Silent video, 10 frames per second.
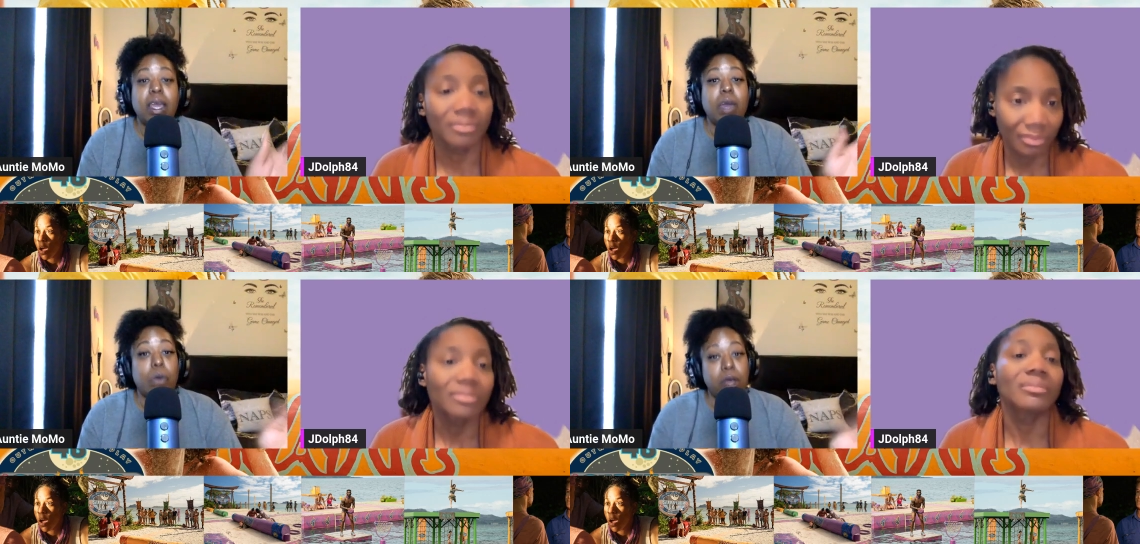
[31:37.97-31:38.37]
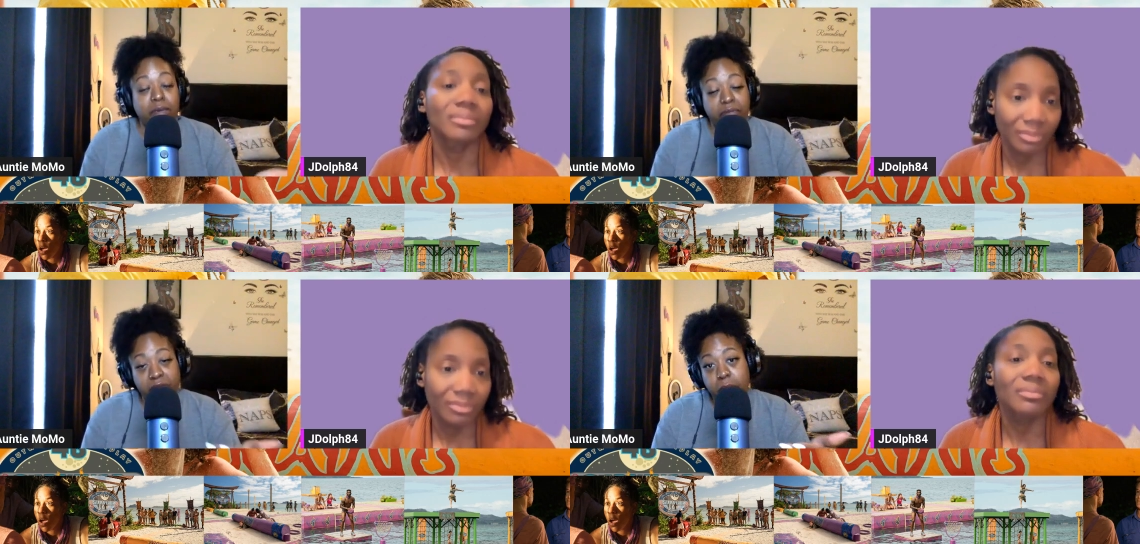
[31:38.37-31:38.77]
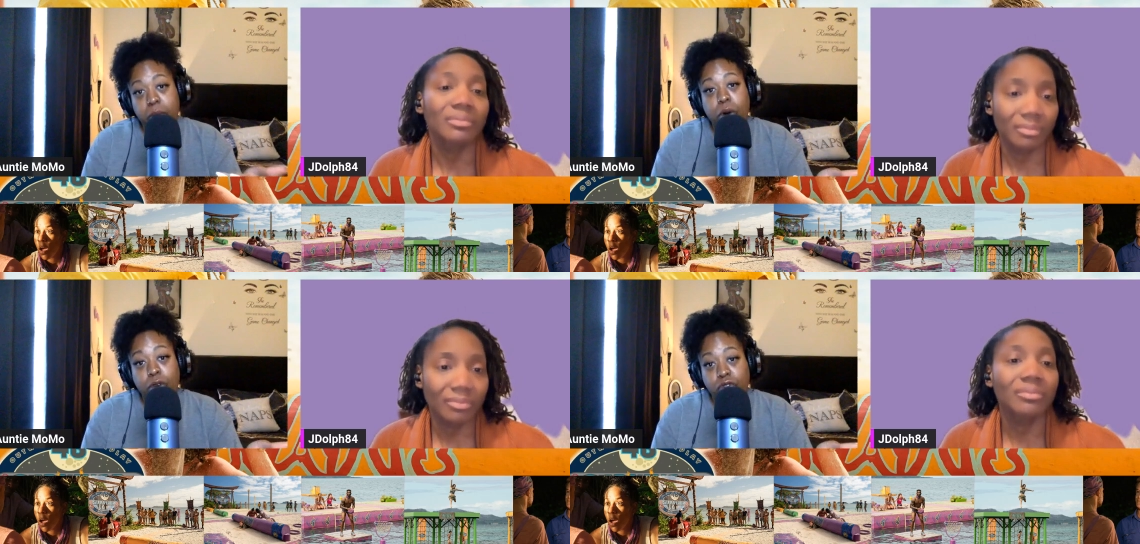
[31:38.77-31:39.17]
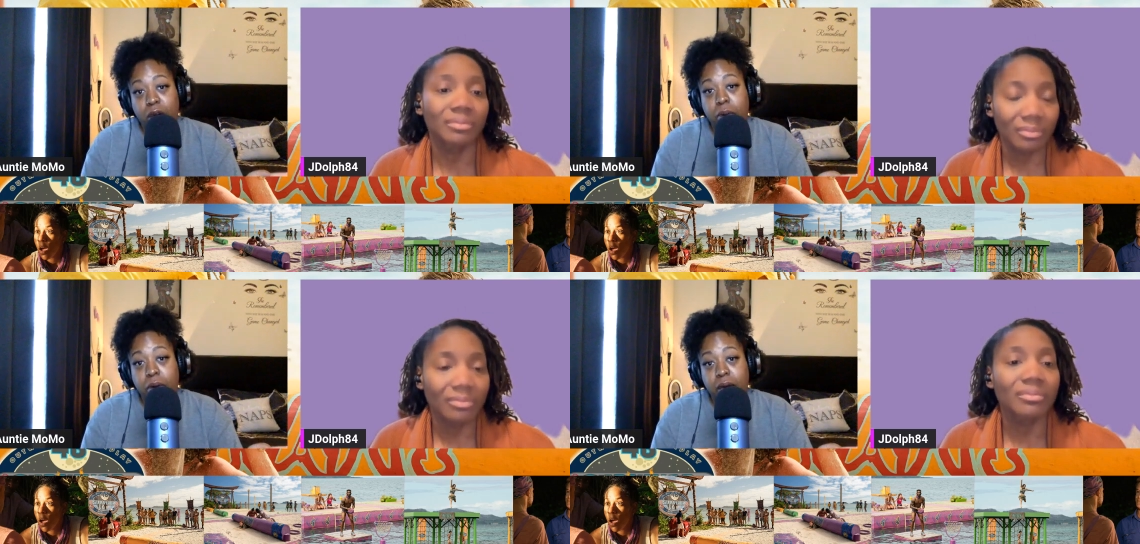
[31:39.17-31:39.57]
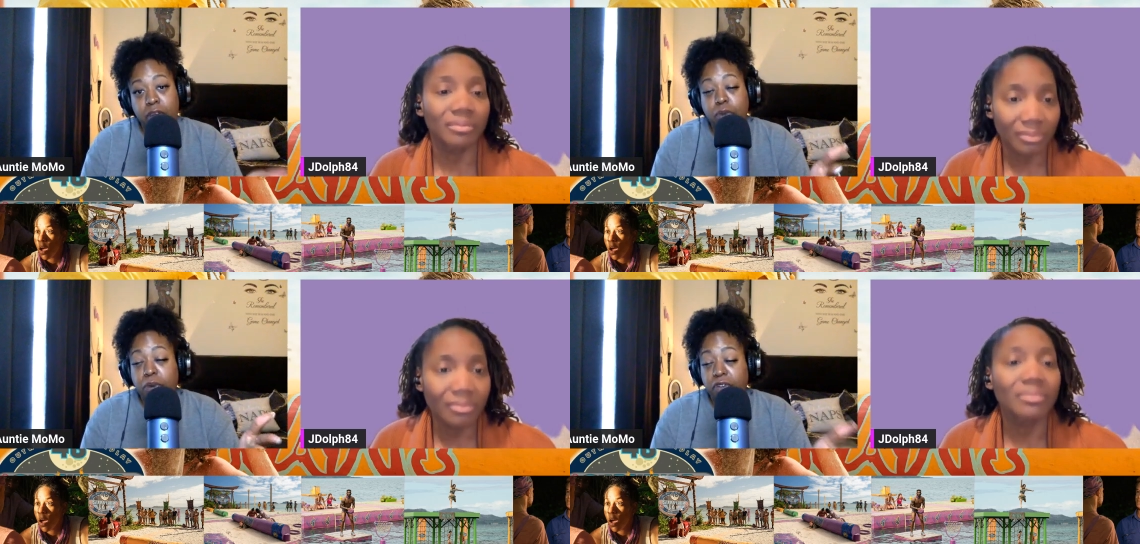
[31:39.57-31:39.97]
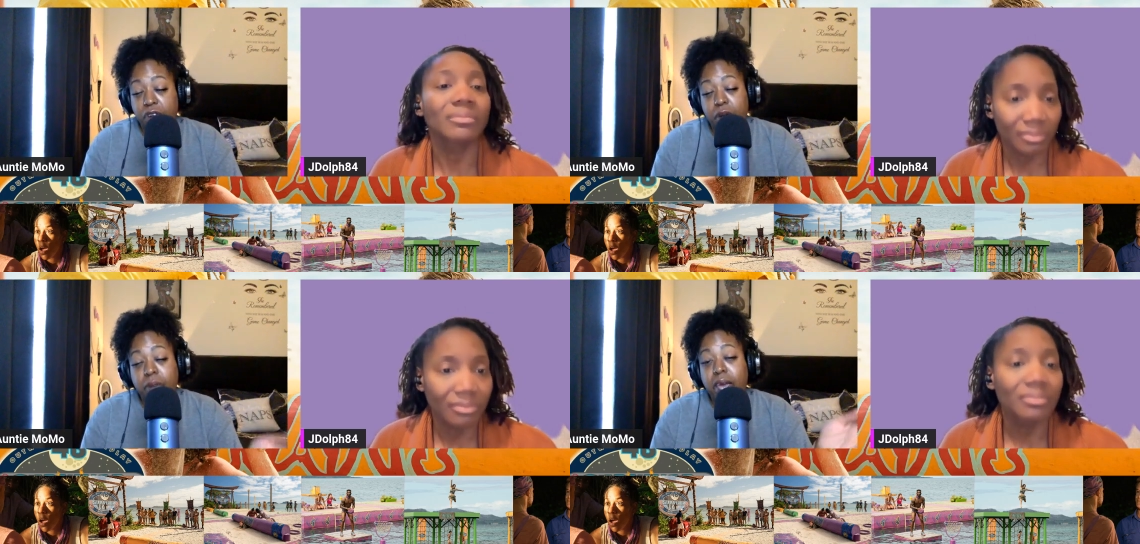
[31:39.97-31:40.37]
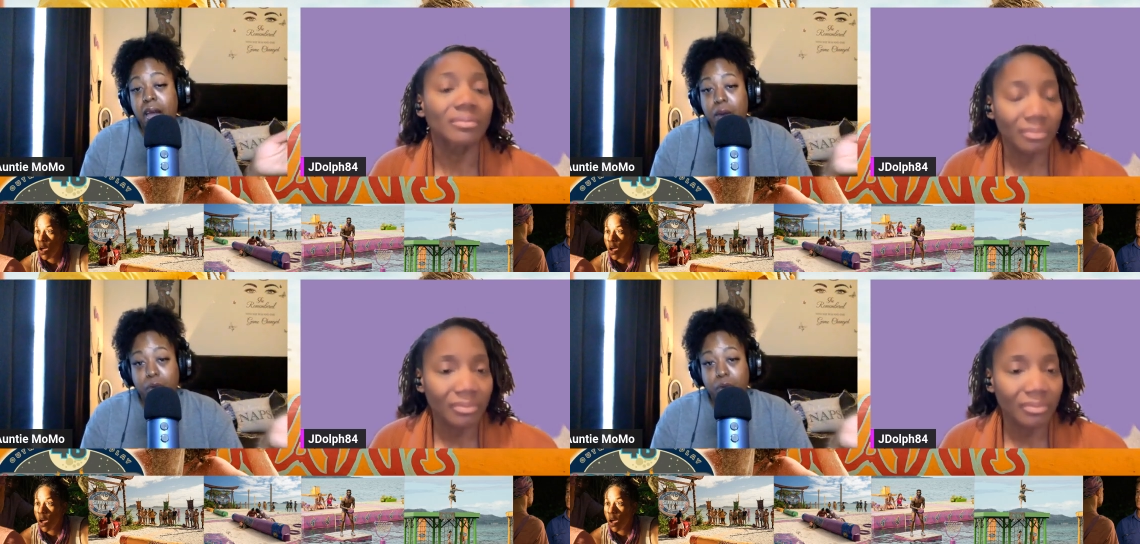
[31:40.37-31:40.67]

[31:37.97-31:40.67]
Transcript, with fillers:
Speaker 1: and one of them go to tribal council. Preferably, I would